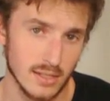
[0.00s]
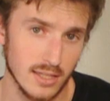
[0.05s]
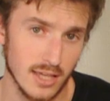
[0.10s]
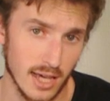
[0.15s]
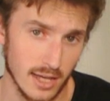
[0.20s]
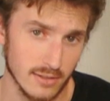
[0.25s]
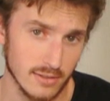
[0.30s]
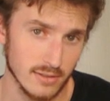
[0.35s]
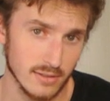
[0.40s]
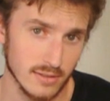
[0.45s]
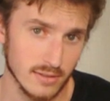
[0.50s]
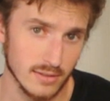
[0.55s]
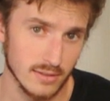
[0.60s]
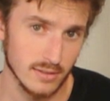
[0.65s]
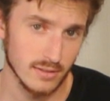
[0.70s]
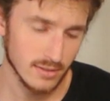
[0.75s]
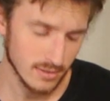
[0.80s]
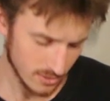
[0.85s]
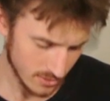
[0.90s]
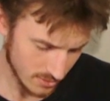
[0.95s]
Yes.
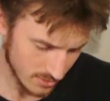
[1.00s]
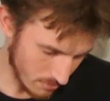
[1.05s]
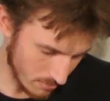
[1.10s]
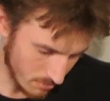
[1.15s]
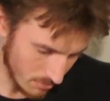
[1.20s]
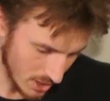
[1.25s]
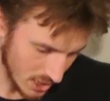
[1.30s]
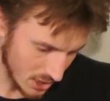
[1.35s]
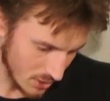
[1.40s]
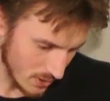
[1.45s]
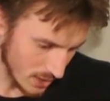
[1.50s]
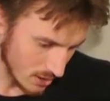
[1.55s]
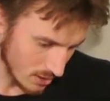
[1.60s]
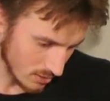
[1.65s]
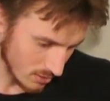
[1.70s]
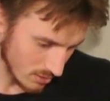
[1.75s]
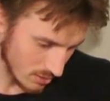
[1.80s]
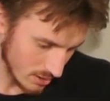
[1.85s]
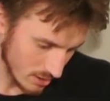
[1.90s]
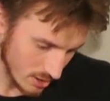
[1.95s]

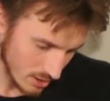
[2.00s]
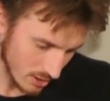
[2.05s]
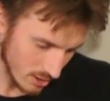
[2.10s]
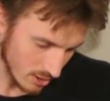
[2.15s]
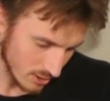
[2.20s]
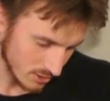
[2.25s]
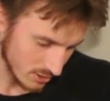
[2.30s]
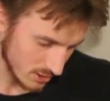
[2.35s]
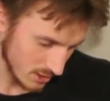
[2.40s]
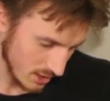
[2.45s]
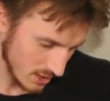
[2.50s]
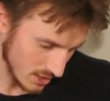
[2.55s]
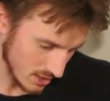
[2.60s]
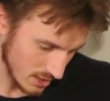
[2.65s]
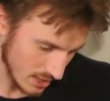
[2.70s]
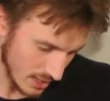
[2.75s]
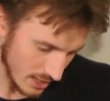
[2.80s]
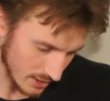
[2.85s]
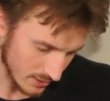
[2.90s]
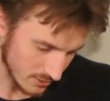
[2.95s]
Manuel Garcia
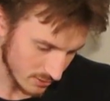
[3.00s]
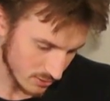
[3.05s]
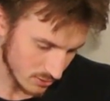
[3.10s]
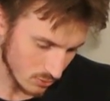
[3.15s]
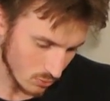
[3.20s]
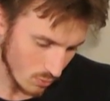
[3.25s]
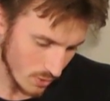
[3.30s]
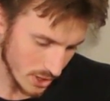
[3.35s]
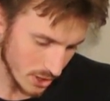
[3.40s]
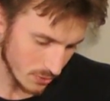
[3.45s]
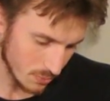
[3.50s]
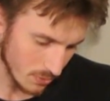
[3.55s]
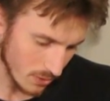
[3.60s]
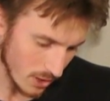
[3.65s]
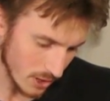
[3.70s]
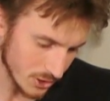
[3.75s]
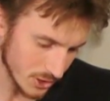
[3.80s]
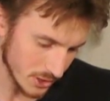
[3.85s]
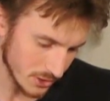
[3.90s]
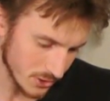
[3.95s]
asks, which
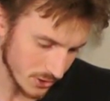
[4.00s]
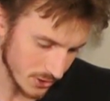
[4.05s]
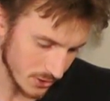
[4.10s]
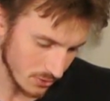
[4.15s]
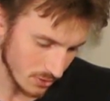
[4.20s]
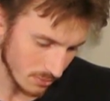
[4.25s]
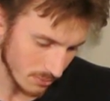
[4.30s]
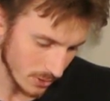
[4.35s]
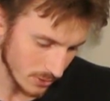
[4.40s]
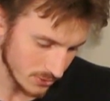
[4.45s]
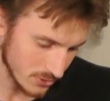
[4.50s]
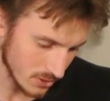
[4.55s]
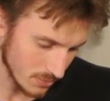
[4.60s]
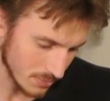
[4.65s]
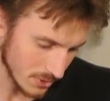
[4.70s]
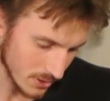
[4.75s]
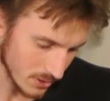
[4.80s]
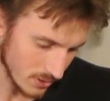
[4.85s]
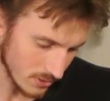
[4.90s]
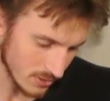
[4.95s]
project took you the most to
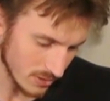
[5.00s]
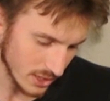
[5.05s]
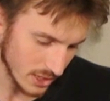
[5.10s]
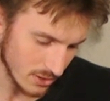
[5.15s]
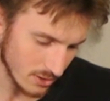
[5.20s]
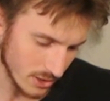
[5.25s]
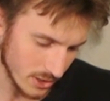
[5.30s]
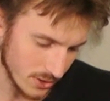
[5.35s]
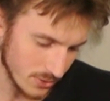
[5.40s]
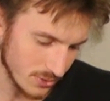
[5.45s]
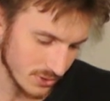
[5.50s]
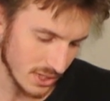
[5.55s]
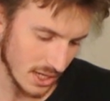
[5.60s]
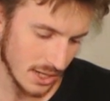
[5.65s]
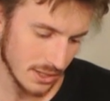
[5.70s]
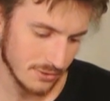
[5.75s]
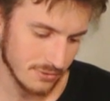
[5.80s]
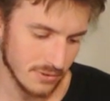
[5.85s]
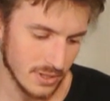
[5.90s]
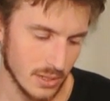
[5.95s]
build and are you
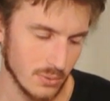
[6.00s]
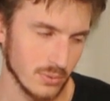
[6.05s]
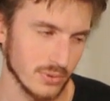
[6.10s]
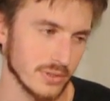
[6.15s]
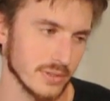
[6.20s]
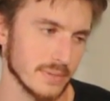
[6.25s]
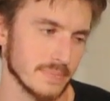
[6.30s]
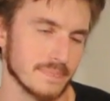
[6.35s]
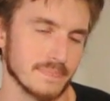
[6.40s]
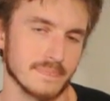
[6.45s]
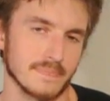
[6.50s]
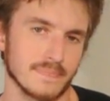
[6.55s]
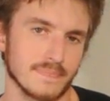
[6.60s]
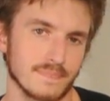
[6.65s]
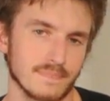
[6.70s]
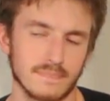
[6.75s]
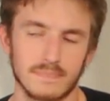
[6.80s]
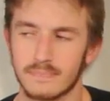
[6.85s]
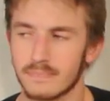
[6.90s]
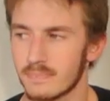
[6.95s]
satisfied with it?
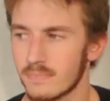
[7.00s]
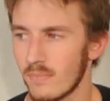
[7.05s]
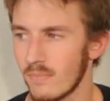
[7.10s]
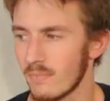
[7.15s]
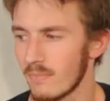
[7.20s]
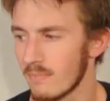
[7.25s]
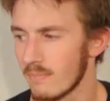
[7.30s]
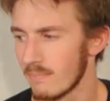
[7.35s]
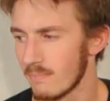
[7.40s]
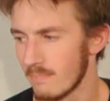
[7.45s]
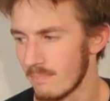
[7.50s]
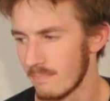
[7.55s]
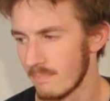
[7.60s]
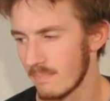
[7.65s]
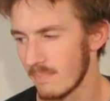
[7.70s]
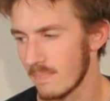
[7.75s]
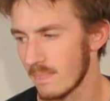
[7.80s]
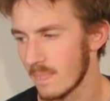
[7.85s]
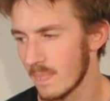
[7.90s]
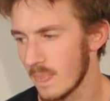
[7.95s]

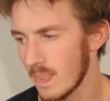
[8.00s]
Hmm.